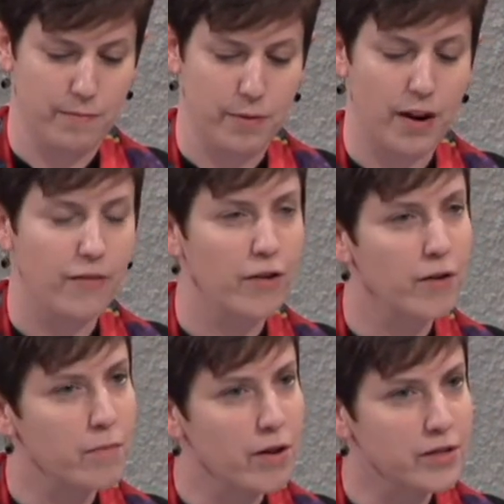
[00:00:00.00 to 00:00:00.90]
but I've
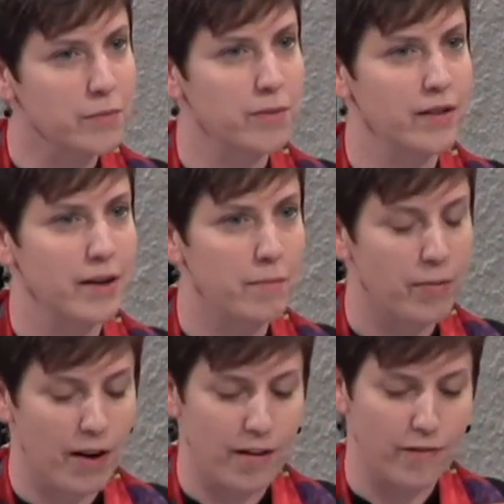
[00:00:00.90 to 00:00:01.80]
heard multiple
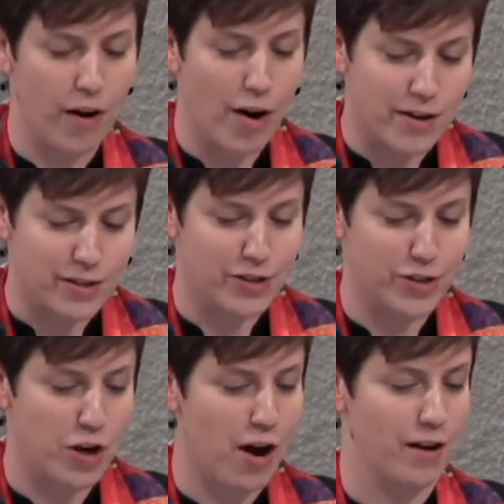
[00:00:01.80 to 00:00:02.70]
improv
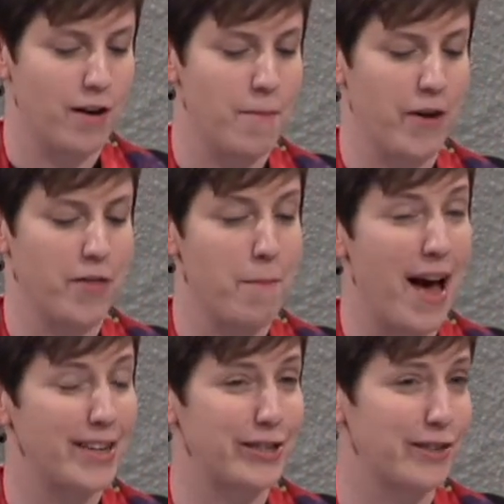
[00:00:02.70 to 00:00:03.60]
artists talk about the
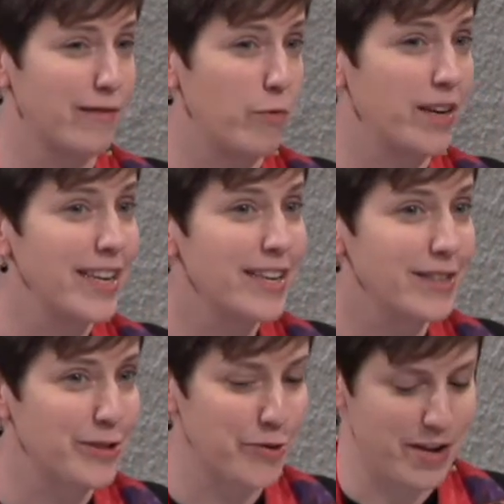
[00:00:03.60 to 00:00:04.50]
magic of what
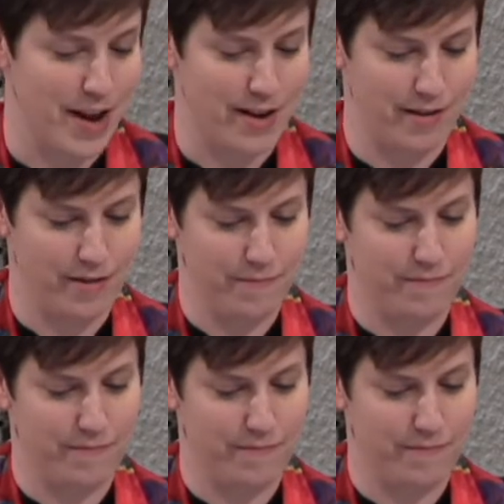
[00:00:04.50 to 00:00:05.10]
is created.